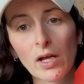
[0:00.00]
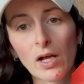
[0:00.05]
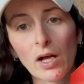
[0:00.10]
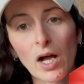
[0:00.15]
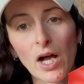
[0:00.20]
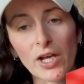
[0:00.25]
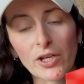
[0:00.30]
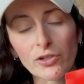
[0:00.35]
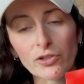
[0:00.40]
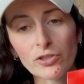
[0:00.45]

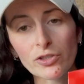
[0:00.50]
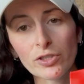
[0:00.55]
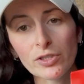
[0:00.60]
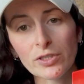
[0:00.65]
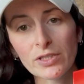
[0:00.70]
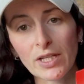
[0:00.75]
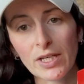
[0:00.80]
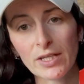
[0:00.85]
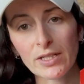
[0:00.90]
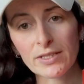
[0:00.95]
I usually
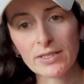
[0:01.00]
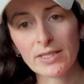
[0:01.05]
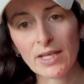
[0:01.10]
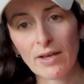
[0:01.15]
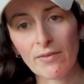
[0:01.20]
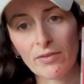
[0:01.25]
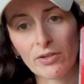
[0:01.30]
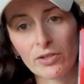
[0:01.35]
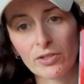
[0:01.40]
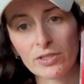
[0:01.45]
take
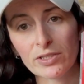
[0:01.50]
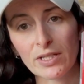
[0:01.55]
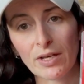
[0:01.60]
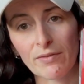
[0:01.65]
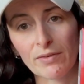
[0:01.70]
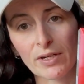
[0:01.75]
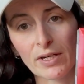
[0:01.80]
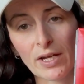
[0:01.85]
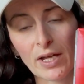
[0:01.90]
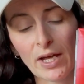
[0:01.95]
7 or
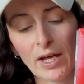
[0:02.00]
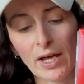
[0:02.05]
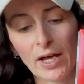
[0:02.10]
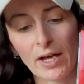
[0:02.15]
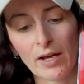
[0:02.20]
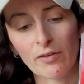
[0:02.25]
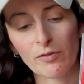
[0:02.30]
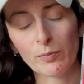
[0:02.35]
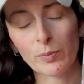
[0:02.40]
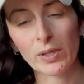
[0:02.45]

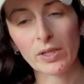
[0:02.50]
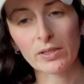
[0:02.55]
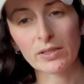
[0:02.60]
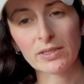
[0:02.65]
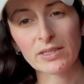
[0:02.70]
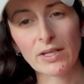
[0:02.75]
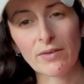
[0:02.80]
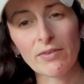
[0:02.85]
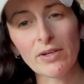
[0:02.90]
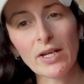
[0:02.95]
7.5, but
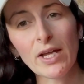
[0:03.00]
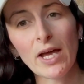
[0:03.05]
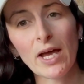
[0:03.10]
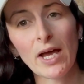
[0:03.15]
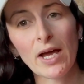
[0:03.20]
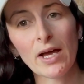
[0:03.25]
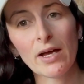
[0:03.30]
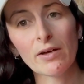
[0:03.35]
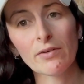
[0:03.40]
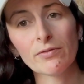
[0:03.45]

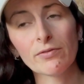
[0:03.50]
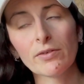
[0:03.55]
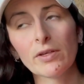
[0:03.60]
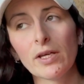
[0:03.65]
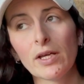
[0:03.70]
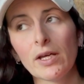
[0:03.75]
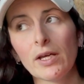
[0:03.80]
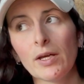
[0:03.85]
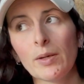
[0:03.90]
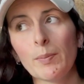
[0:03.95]
7.5
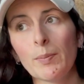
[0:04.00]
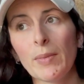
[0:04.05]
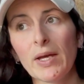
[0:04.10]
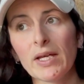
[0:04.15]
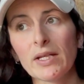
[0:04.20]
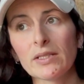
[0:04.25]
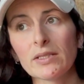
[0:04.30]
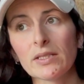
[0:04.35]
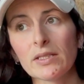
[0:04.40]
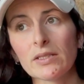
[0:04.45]

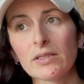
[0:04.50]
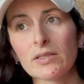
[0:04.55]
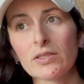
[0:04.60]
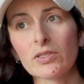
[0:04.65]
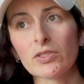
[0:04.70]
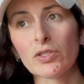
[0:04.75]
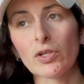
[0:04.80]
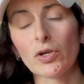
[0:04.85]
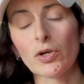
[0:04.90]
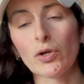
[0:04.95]
makes it
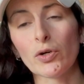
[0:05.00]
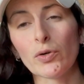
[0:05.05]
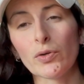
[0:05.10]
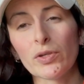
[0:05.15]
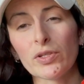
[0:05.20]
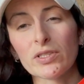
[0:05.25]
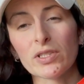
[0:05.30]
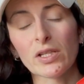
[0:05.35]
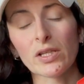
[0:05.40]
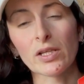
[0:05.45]
so
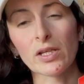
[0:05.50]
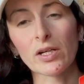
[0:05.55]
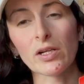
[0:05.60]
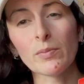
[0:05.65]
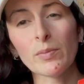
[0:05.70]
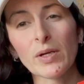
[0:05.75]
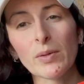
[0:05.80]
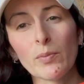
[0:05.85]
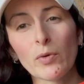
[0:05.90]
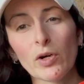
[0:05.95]
there's a little
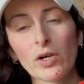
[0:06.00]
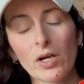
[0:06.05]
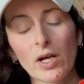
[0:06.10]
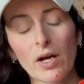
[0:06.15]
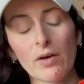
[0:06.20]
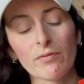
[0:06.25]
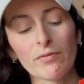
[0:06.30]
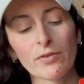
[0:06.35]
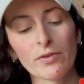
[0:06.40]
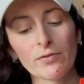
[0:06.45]
bit more
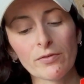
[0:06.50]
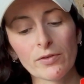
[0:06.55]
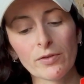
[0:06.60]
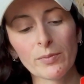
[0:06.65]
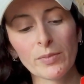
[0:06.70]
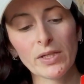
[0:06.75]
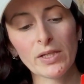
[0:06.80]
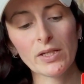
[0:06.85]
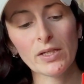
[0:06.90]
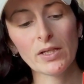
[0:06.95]
comfort for
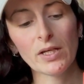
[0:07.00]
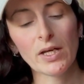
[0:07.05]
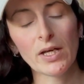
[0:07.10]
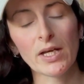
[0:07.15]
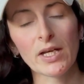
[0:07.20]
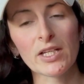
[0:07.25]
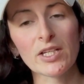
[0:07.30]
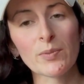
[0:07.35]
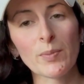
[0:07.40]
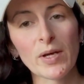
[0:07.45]
me.
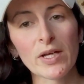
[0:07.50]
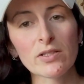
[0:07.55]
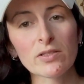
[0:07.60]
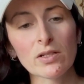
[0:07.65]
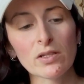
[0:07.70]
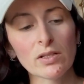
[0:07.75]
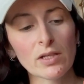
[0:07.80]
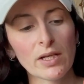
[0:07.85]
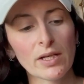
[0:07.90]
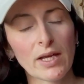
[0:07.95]
It depends
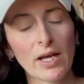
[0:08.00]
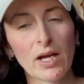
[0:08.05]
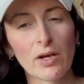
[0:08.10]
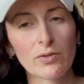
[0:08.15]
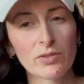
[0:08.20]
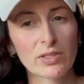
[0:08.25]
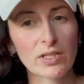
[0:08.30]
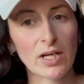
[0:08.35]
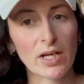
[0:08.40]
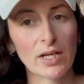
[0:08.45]
on like how
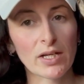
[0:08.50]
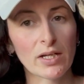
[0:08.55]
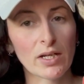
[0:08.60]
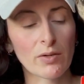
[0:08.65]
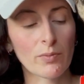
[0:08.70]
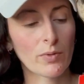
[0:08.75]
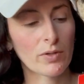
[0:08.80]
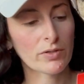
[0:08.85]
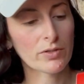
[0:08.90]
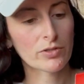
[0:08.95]
tight I
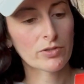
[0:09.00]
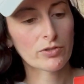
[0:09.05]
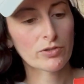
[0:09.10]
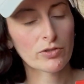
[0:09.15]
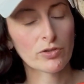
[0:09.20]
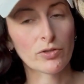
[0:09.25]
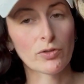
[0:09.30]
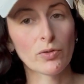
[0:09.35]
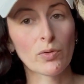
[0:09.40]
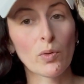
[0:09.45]
want the
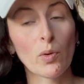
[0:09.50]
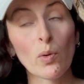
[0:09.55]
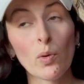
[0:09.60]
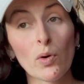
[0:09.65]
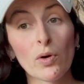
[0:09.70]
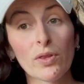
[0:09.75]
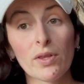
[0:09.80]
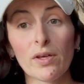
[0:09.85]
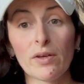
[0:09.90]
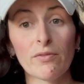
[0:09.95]
shoe
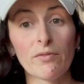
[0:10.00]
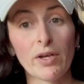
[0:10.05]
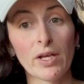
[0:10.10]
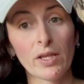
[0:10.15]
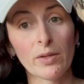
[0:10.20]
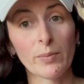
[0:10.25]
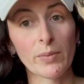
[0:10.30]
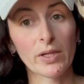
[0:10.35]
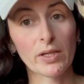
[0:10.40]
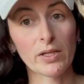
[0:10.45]
or the
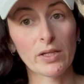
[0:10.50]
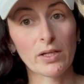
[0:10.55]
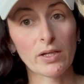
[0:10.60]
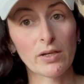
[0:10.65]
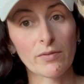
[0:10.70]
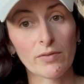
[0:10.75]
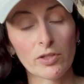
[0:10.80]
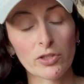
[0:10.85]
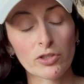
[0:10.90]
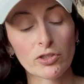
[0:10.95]
availability
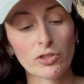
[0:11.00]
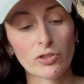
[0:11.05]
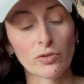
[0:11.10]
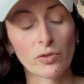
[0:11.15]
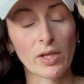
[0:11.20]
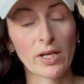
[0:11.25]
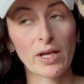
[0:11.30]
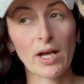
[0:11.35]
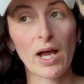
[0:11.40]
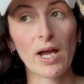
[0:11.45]
of the shoe.
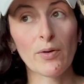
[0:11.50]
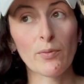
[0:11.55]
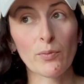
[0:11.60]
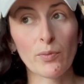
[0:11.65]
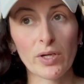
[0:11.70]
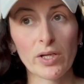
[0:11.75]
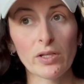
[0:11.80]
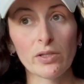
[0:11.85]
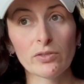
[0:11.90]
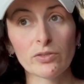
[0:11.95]
Like I
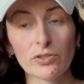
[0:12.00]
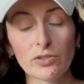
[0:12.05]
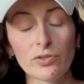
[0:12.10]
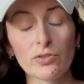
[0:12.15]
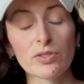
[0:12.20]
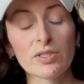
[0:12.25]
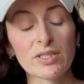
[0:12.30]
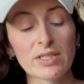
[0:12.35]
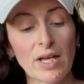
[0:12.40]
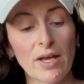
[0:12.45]
will do
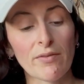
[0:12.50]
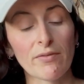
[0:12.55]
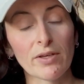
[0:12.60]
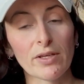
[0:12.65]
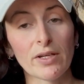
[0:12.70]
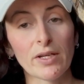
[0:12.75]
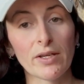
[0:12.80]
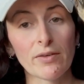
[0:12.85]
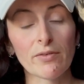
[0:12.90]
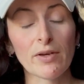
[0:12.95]

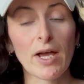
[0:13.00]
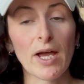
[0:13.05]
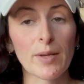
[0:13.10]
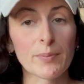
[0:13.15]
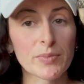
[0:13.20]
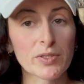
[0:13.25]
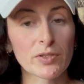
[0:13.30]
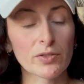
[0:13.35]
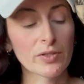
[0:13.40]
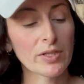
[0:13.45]
7 if I
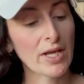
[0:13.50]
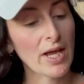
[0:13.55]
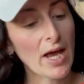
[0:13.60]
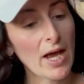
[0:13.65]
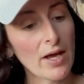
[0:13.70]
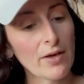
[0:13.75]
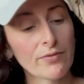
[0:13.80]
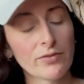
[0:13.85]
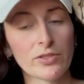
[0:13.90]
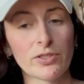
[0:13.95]
absolutely
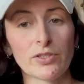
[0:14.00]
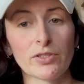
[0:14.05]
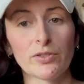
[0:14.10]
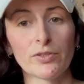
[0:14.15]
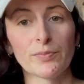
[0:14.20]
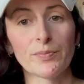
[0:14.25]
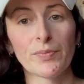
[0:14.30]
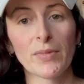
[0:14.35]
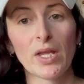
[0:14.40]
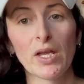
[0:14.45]
have to.